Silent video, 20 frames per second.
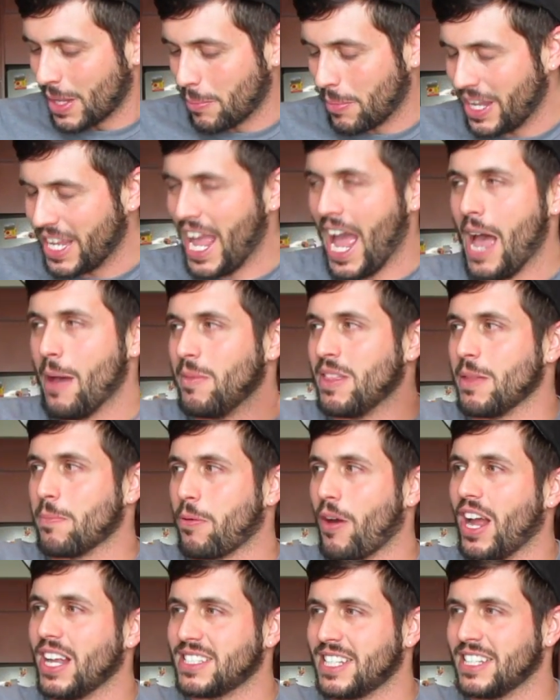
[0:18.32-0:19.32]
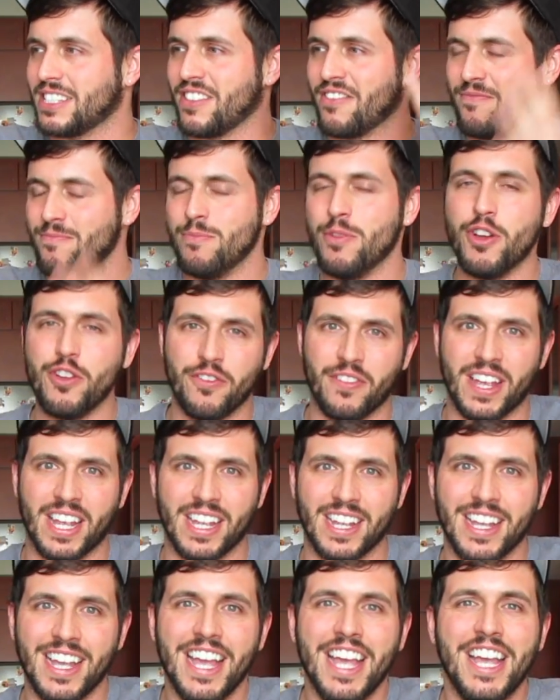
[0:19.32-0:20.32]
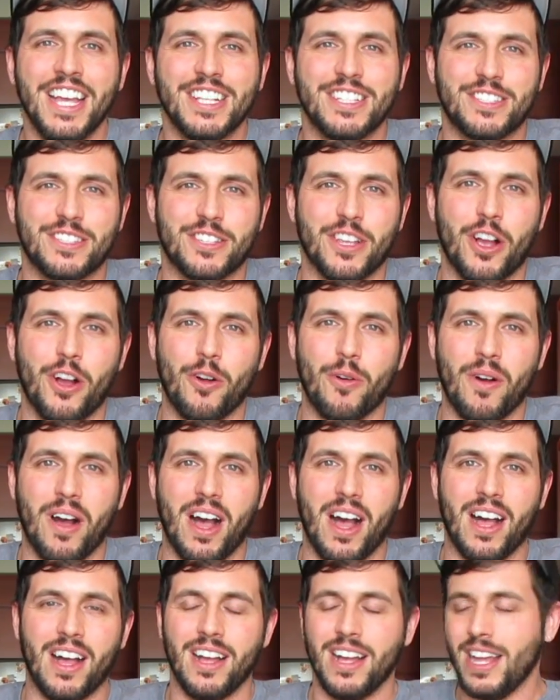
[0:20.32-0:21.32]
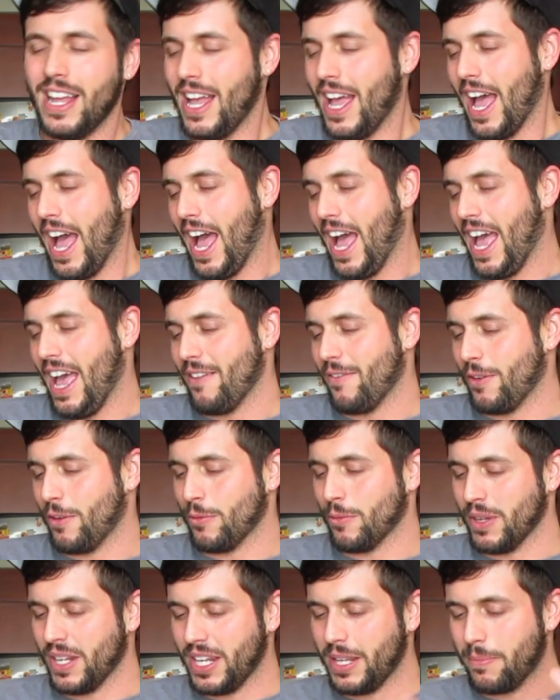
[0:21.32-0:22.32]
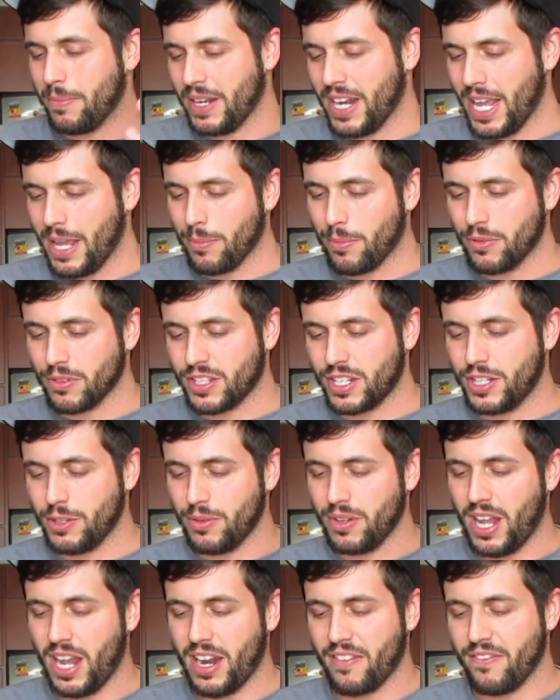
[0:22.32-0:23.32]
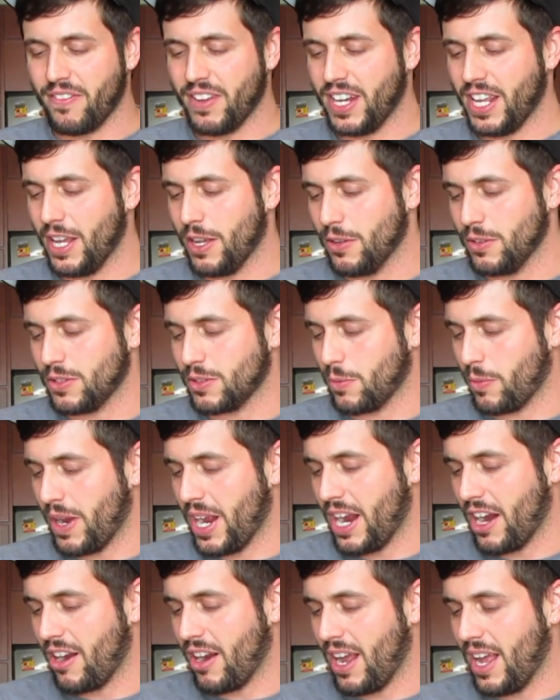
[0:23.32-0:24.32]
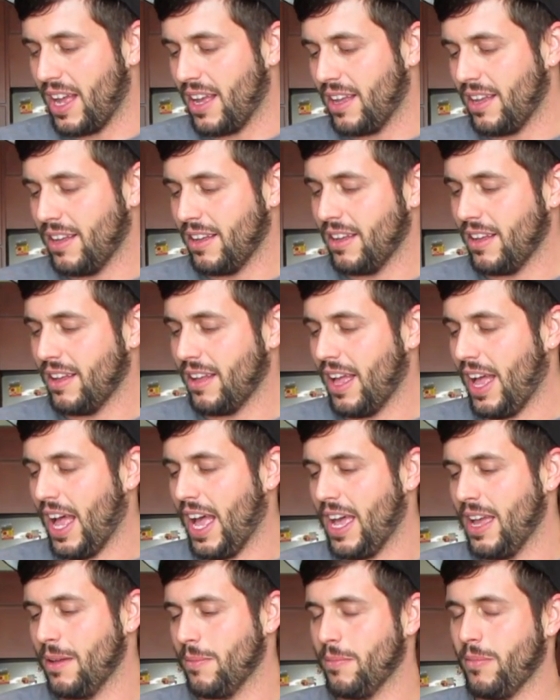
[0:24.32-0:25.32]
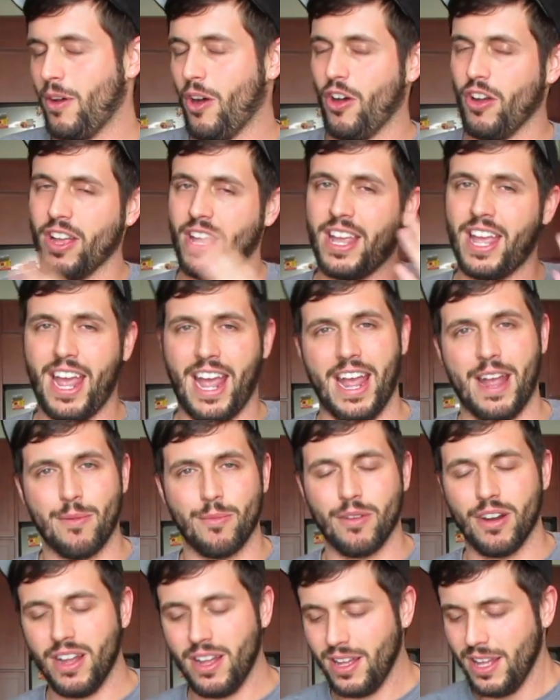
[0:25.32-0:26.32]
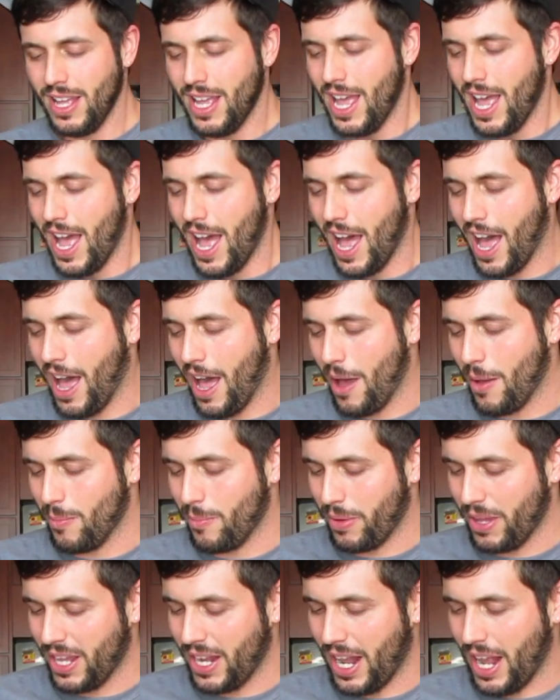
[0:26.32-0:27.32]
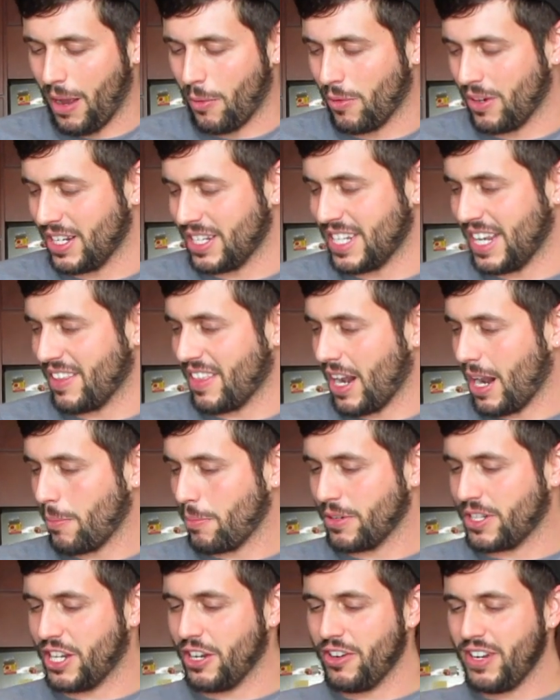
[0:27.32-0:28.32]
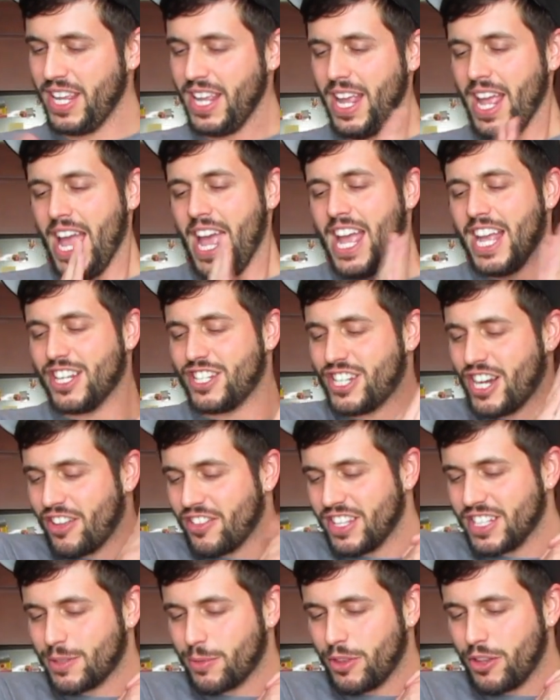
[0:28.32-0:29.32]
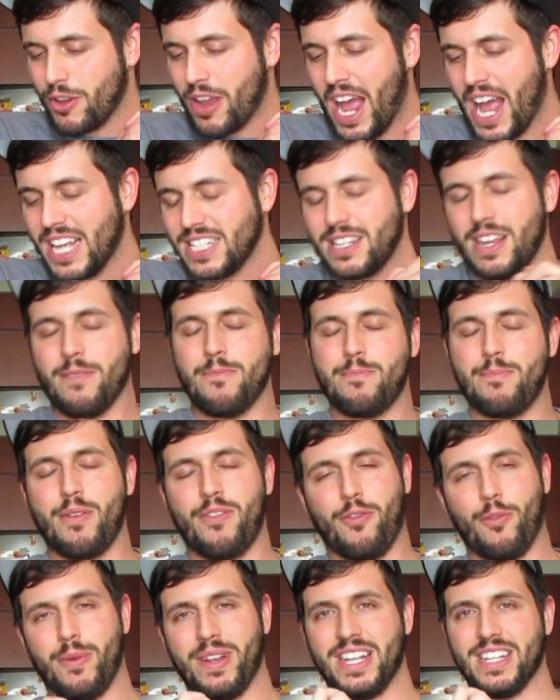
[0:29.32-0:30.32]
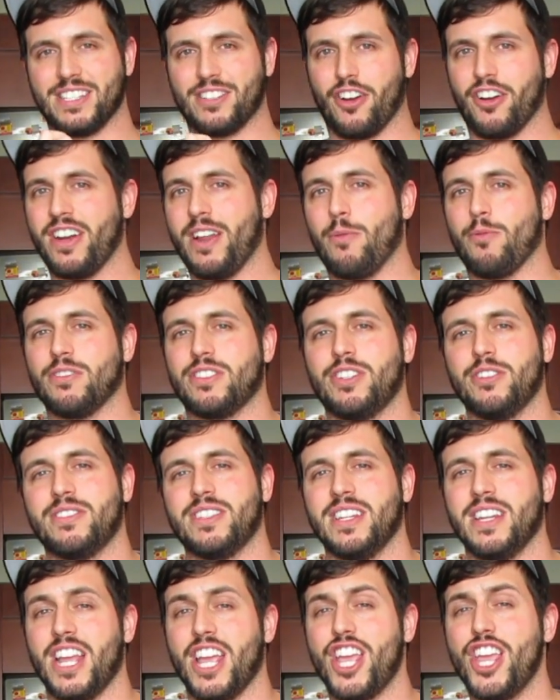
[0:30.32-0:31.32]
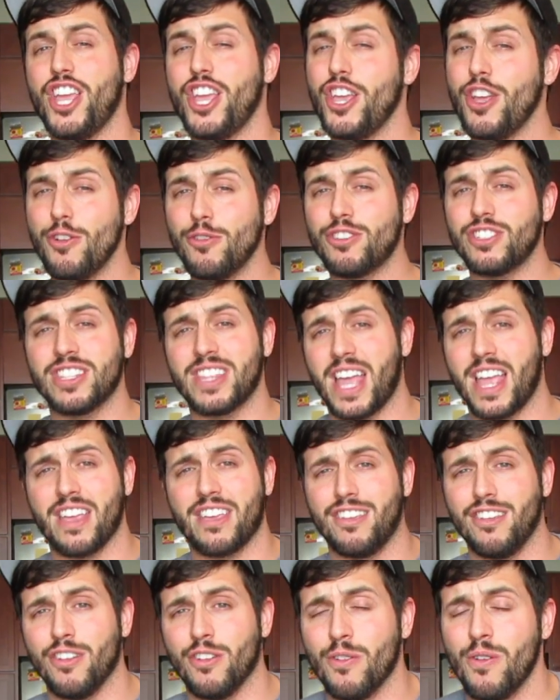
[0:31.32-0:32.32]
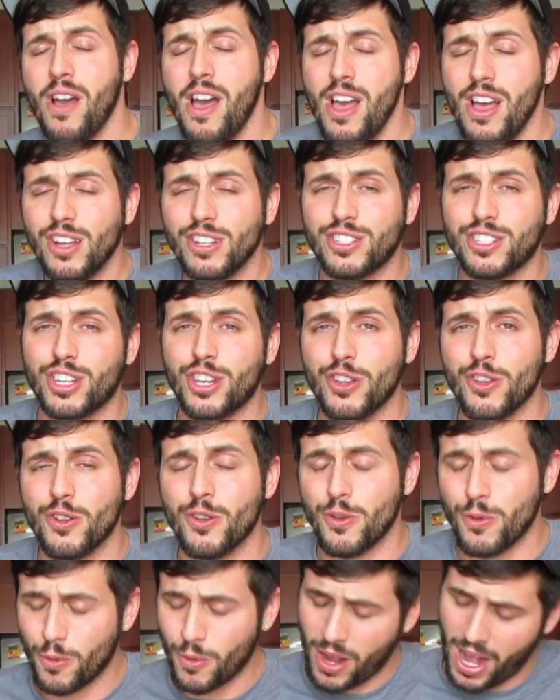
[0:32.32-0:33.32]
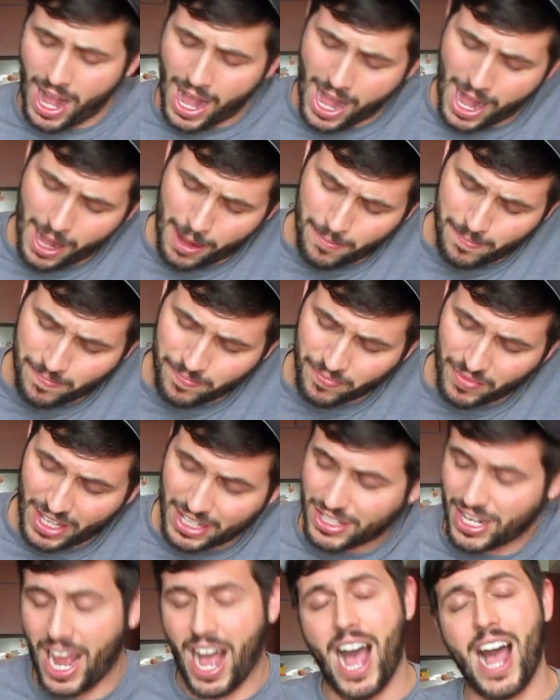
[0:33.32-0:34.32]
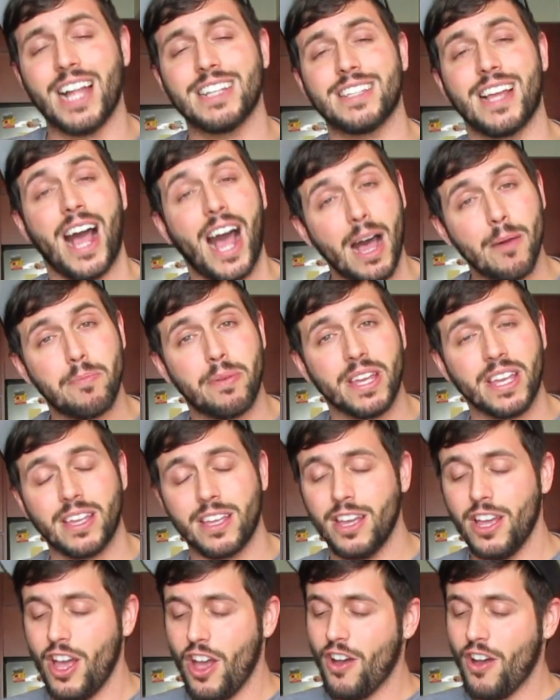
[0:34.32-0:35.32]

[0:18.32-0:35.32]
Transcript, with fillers: but yeah, I'm in the process of moving, so uh, I haven't really been able to do a lot of videos where uh, I'm on camera, um, but I want to take that opportunity and share this with you guys. And before we get started, I want to send a huge thank you to, um, to Hot Topic